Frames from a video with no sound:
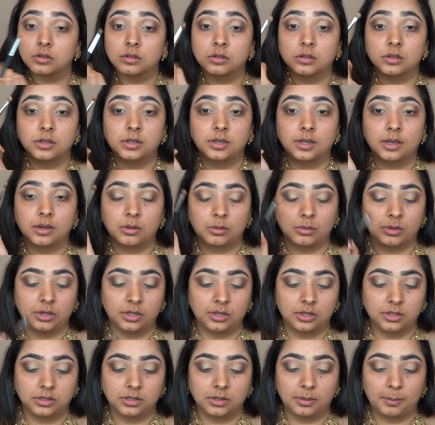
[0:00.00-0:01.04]
And now we're
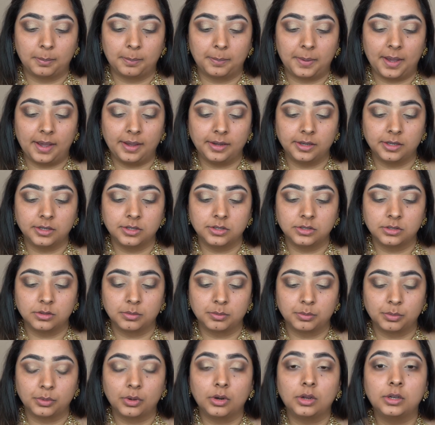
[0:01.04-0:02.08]
gonna dip back into
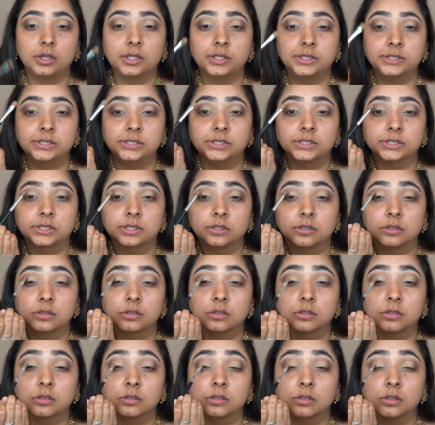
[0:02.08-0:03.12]
Bronze
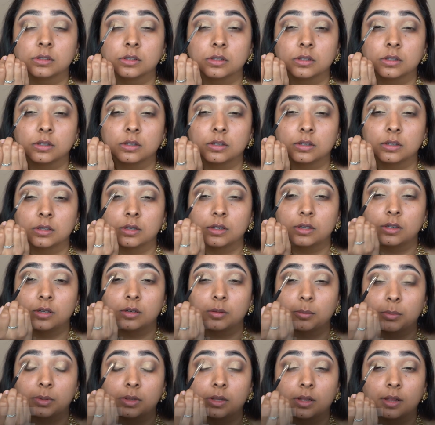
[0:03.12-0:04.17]
and
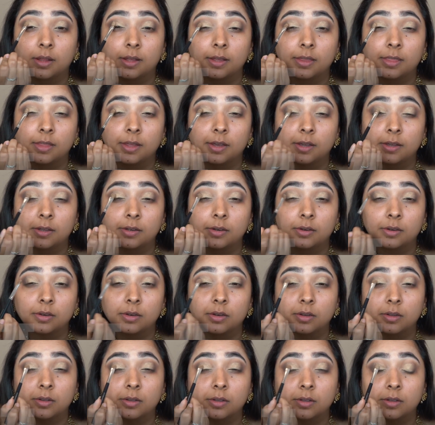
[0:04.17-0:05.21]
apply that
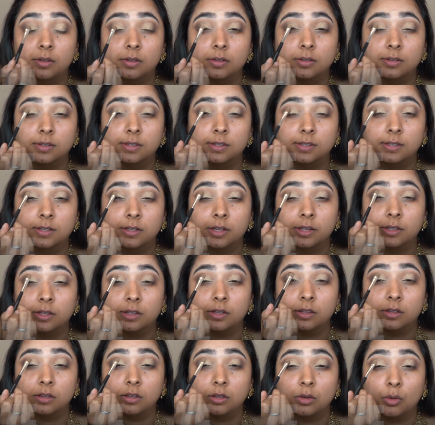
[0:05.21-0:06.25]

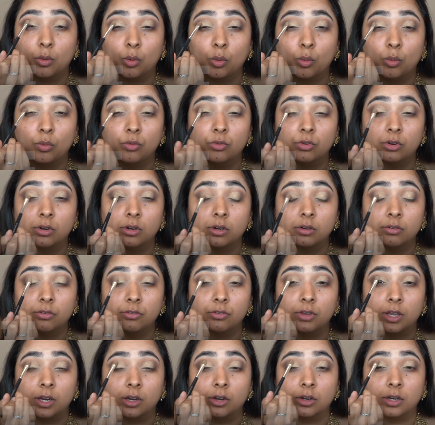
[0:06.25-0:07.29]
slightly over
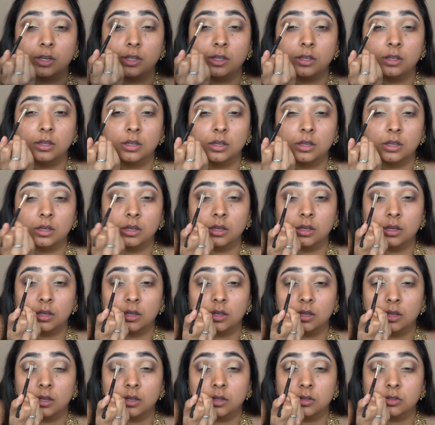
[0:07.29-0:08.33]
fairy
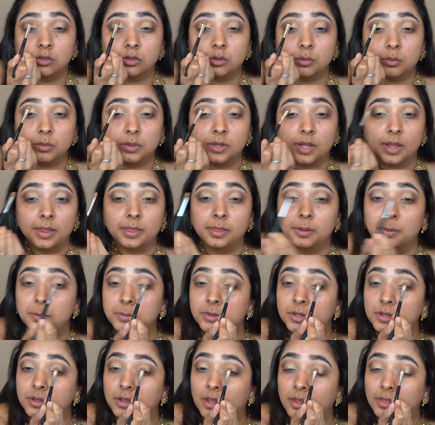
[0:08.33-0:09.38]
to blend them
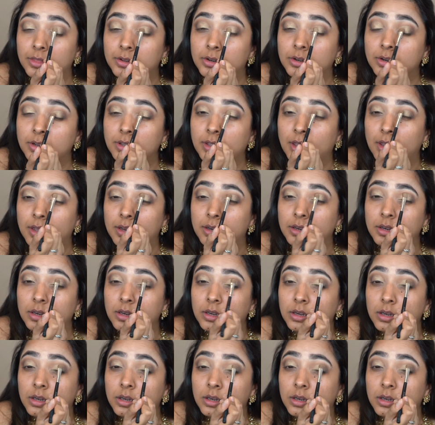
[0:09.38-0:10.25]
together again.